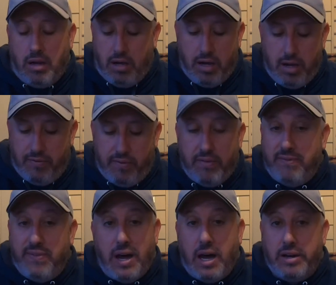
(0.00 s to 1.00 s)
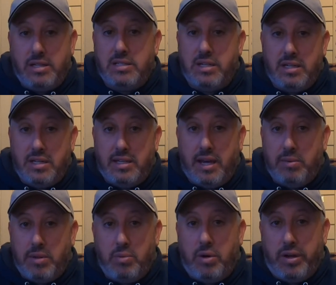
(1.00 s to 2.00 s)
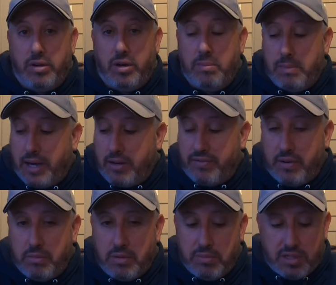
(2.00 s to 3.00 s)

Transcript: I've far exceeded that with what I got back from them.